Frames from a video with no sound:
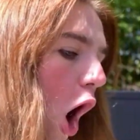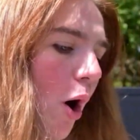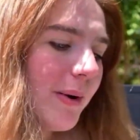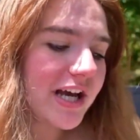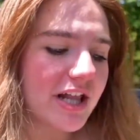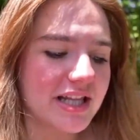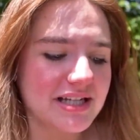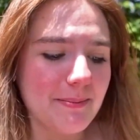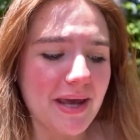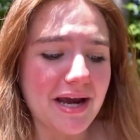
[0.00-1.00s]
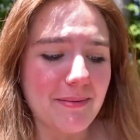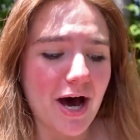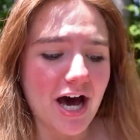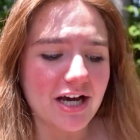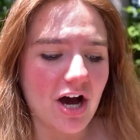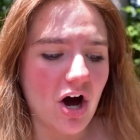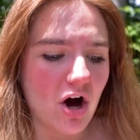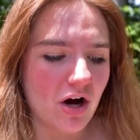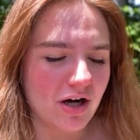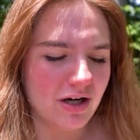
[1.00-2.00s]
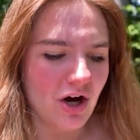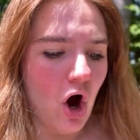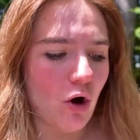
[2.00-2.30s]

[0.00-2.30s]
Oh my God, I love big bugs.